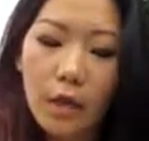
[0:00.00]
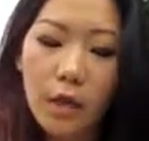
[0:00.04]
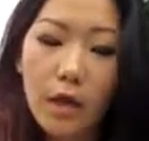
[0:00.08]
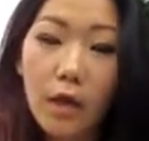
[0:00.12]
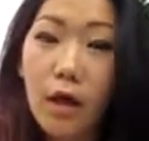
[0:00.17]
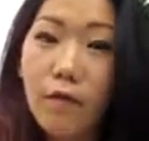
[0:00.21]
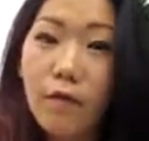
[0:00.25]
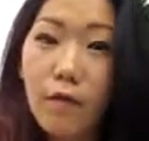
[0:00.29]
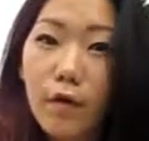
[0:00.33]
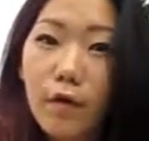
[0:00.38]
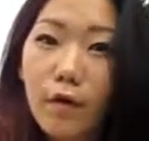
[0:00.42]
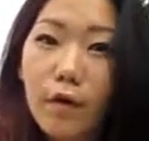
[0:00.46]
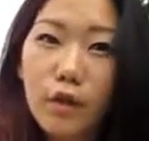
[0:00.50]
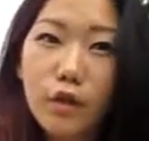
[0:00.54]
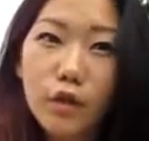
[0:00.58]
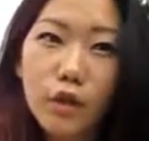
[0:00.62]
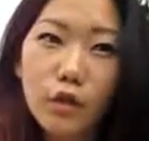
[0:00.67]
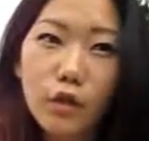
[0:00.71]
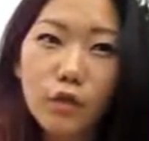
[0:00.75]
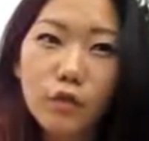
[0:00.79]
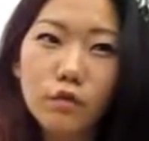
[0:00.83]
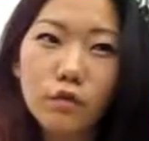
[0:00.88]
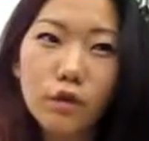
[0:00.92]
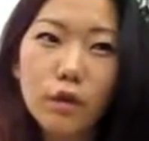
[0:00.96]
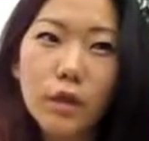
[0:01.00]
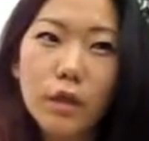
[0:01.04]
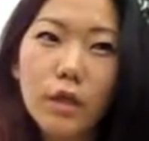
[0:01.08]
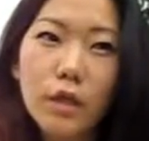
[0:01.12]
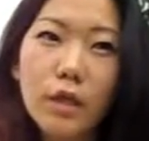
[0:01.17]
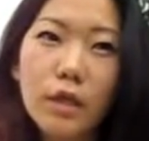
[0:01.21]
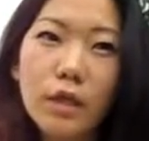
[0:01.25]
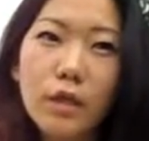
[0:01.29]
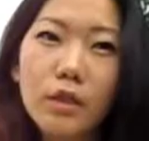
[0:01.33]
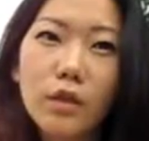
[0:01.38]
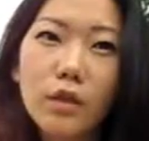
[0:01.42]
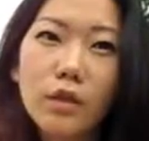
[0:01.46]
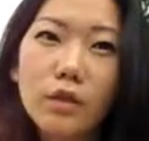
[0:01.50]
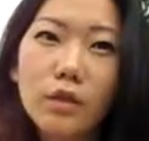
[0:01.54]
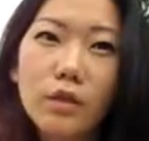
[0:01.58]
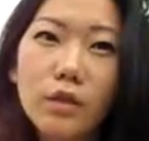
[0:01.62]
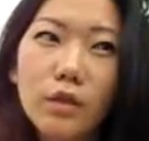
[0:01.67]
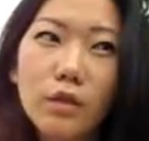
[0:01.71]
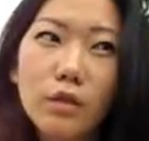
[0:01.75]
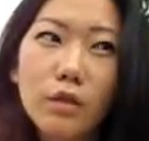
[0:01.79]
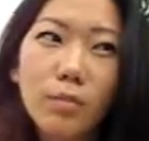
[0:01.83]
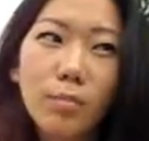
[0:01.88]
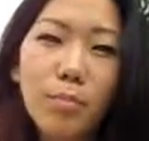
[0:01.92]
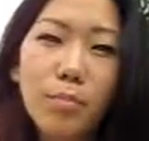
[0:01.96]
love on the children and
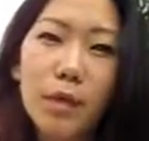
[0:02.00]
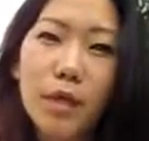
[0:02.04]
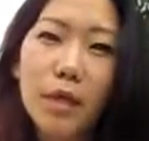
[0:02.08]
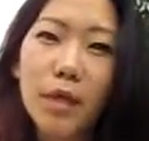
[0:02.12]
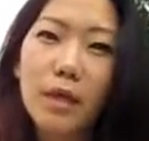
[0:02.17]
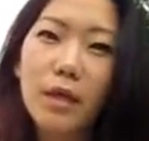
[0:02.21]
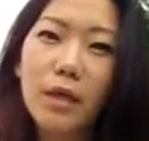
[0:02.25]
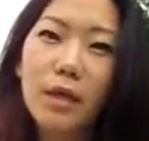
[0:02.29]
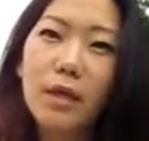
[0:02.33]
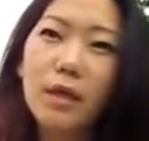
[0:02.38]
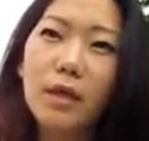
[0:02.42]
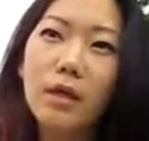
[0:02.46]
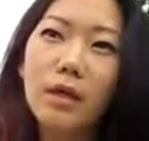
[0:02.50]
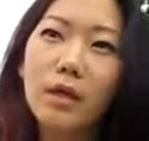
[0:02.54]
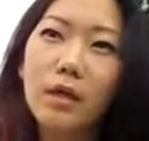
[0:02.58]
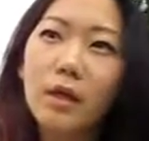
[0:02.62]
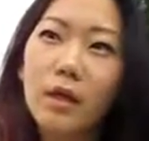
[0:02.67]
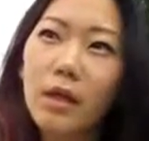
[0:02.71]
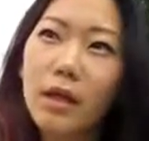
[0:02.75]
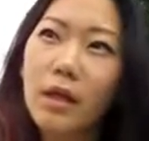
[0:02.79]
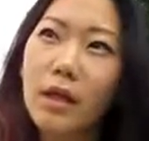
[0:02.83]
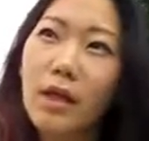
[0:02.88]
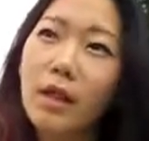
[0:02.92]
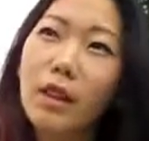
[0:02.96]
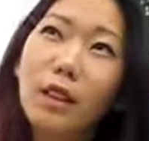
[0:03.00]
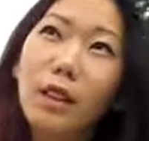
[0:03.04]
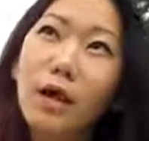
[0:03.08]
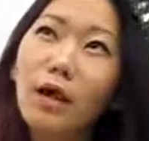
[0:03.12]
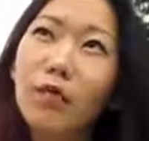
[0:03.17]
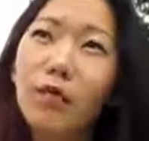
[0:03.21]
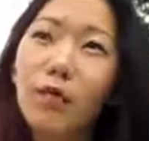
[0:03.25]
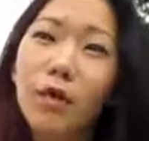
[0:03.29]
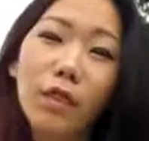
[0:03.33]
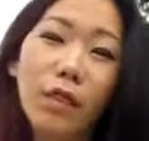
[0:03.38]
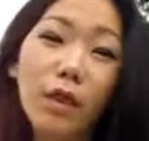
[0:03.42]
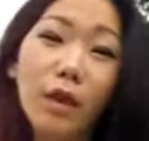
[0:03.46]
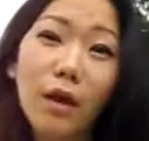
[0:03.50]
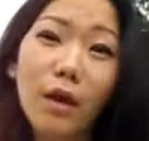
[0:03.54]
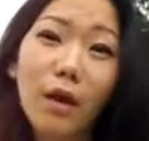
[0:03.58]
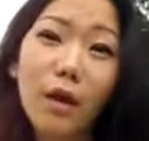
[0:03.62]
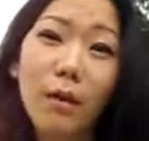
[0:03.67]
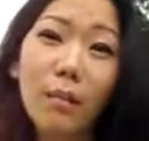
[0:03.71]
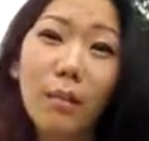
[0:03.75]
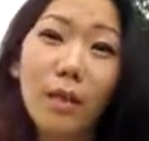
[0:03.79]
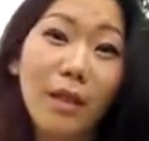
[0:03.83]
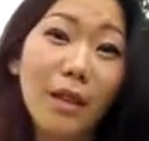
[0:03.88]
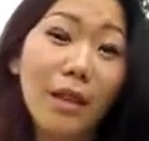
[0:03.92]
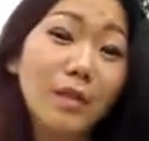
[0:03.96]
be in love with
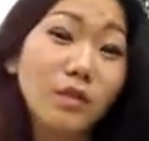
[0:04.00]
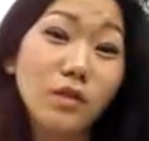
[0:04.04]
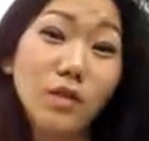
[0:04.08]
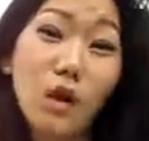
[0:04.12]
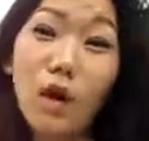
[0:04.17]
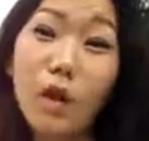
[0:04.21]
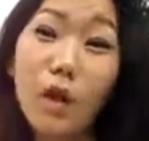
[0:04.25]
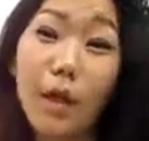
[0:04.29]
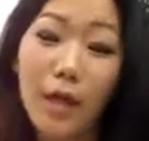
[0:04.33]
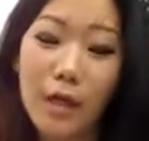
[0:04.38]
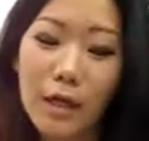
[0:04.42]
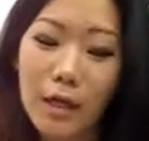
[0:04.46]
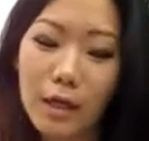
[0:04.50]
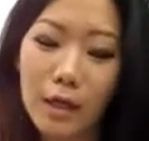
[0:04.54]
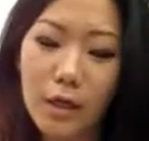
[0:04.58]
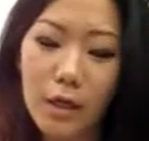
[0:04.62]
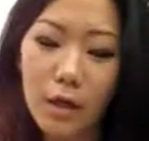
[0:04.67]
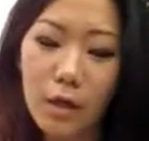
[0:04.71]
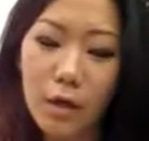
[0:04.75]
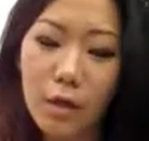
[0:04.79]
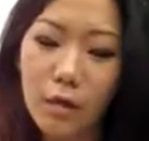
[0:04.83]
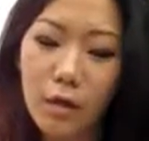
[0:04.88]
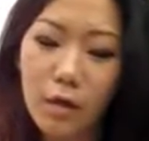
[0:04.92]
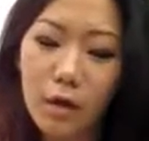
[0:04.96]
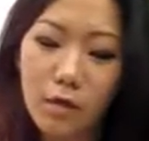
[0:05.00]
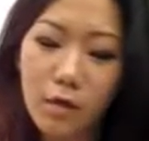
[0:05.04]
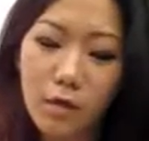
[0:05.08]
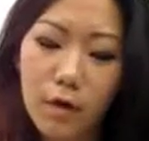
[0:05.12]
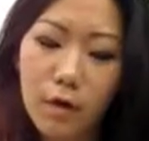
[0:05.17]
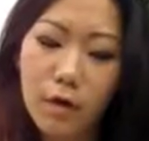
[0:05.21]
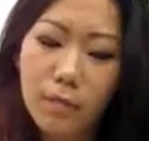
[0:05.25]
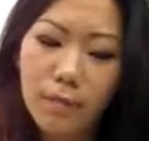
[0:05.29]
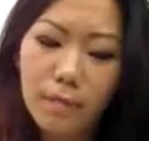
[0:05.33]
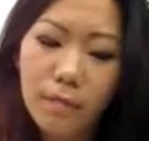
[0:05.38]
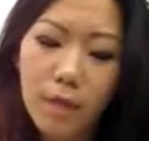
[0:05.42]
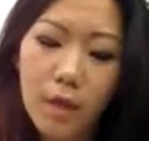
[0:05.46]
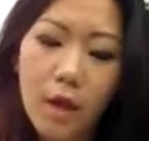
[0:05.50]
him, and that's all I needed or whatever.